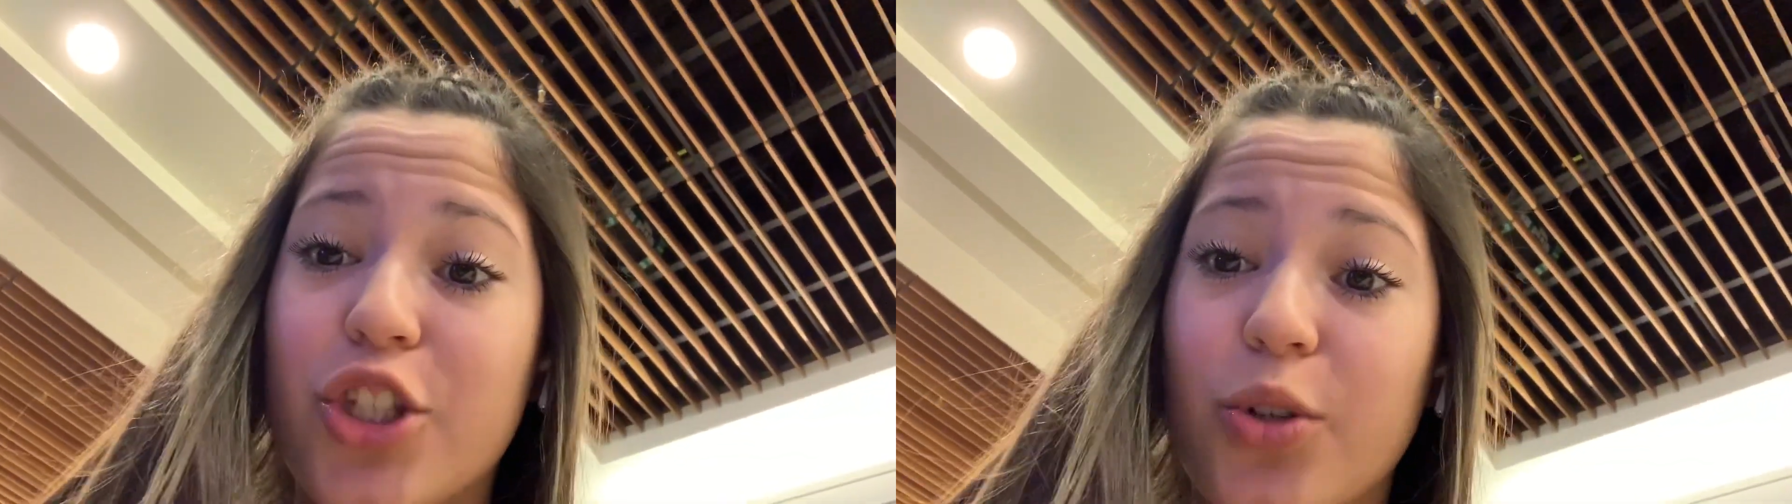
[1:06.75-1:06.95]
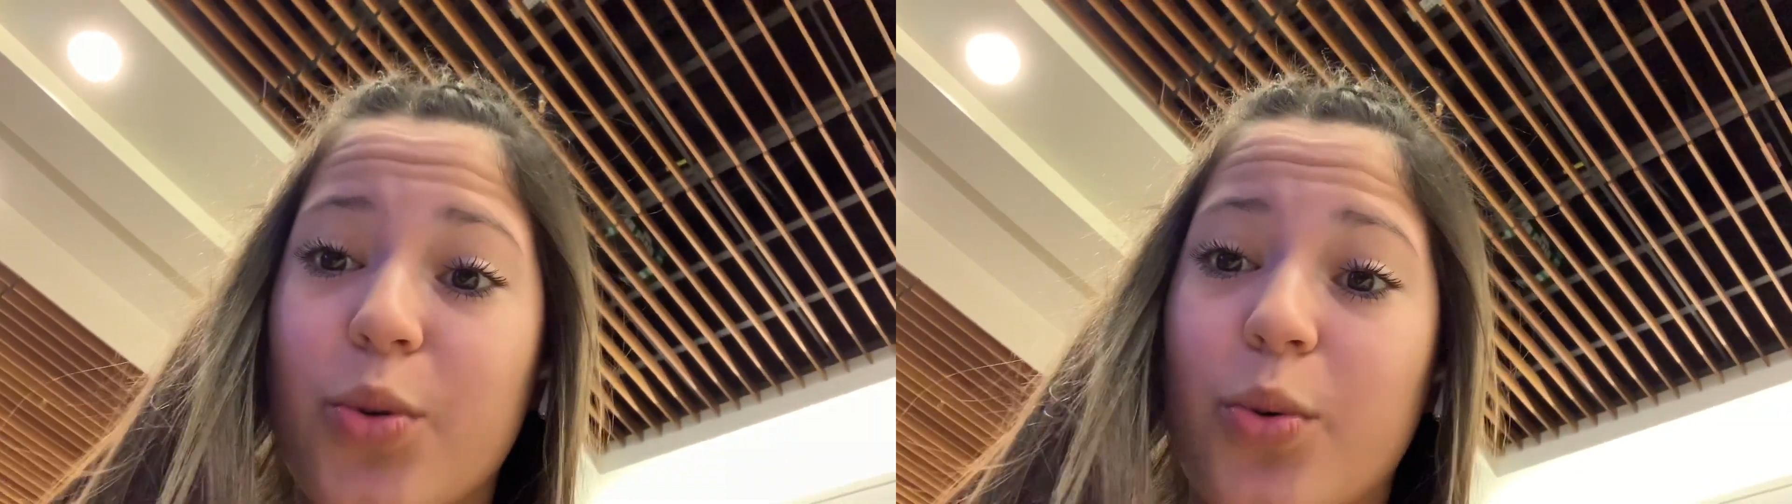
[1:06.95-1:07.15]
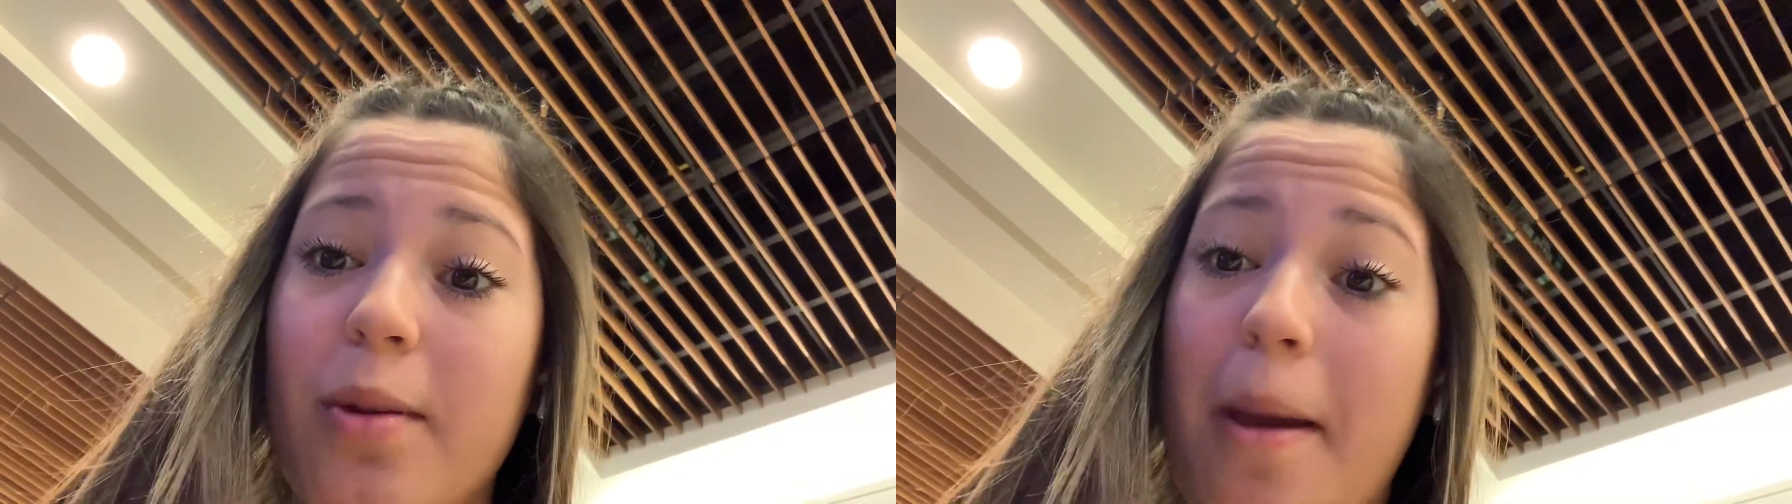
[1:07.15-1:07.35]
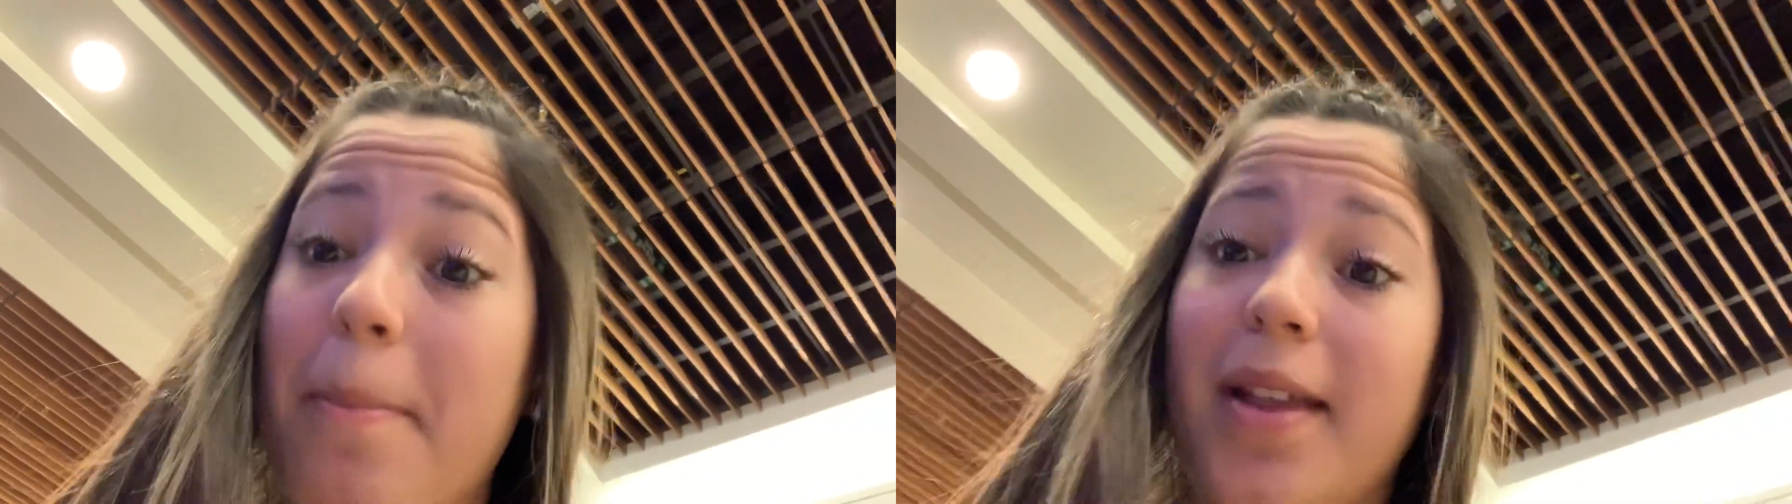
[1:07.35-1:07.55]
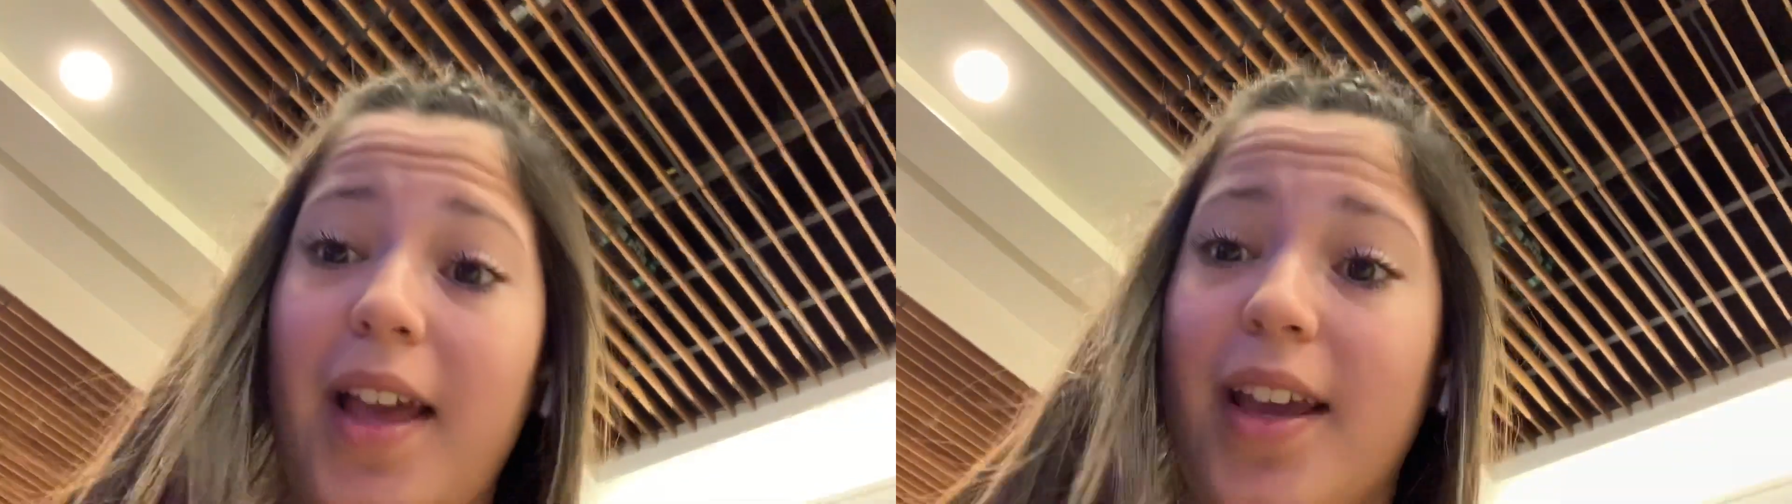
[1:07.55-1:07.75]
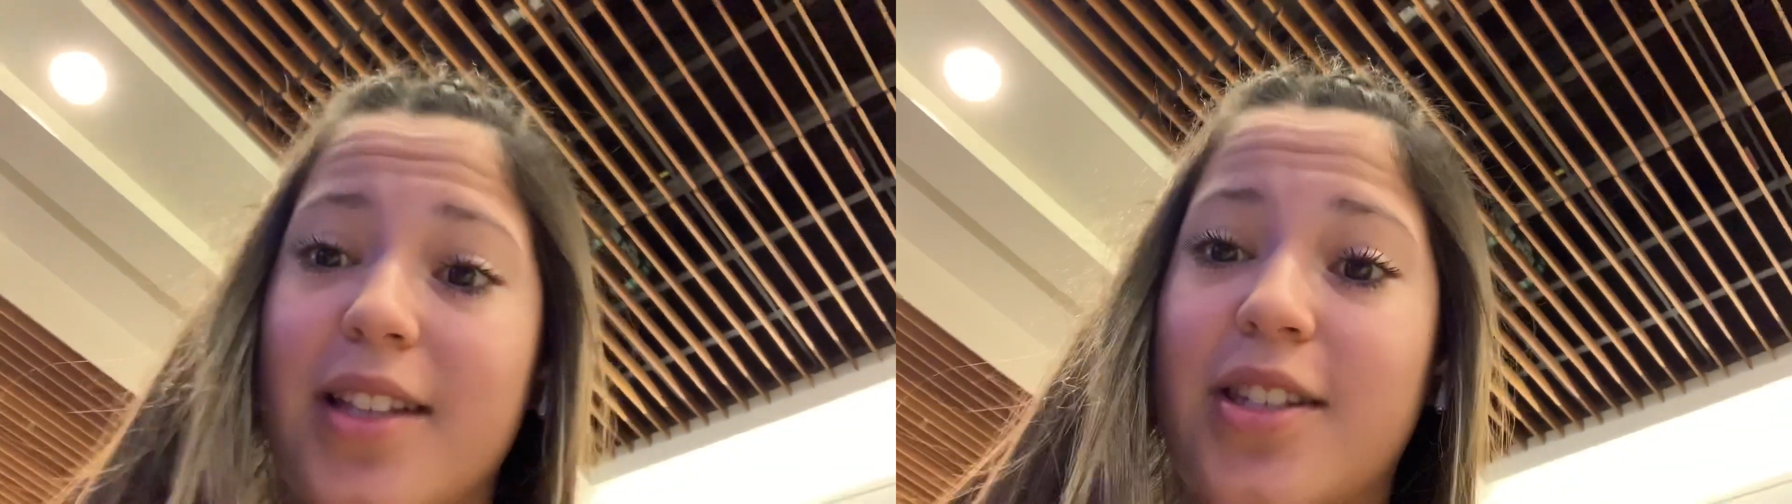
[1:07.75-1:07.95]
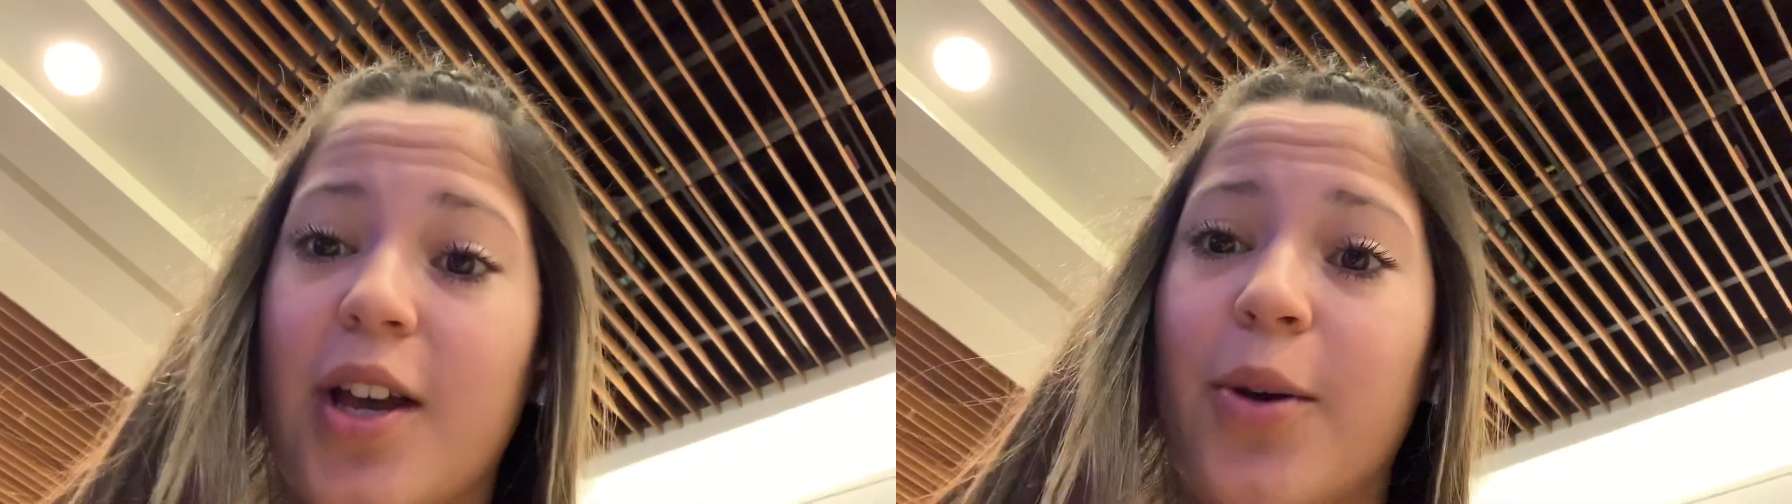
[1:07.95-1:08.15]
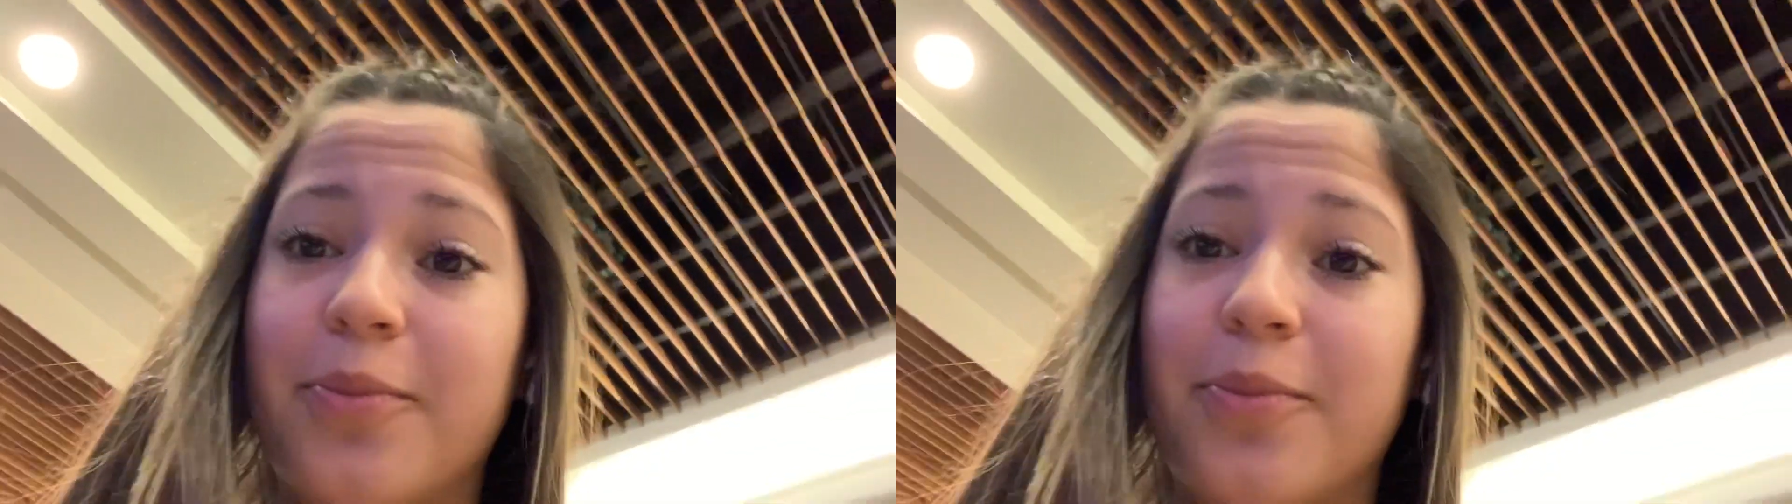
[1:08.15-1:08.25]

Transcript: So we might be late, so.